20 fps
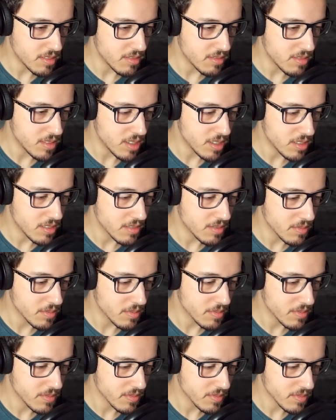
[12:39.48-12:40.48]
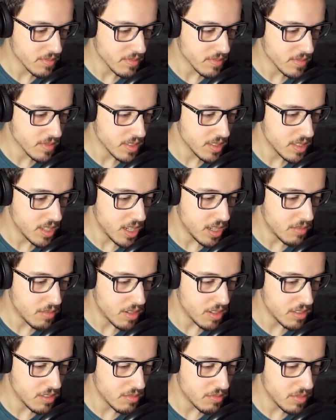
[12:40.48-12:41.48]
What? I
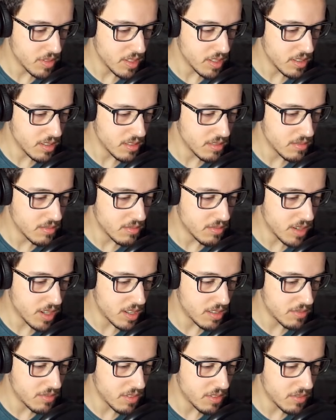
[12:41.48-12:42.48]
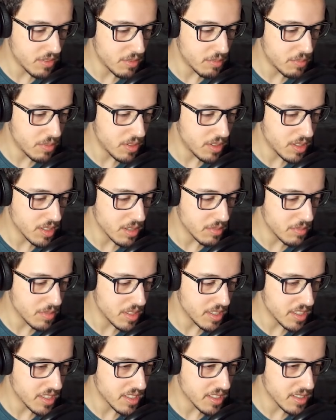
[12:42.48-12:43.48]
want to be the wife of a
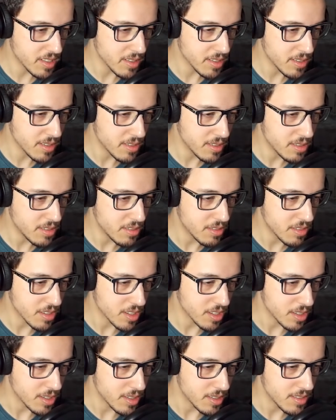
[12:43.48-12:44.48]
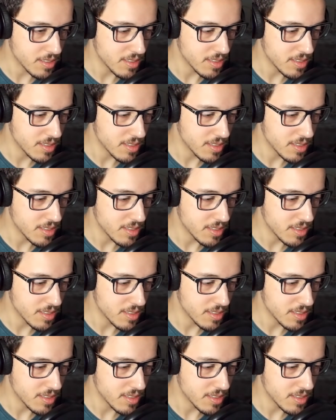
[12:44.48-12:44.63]
polygamist. Okay.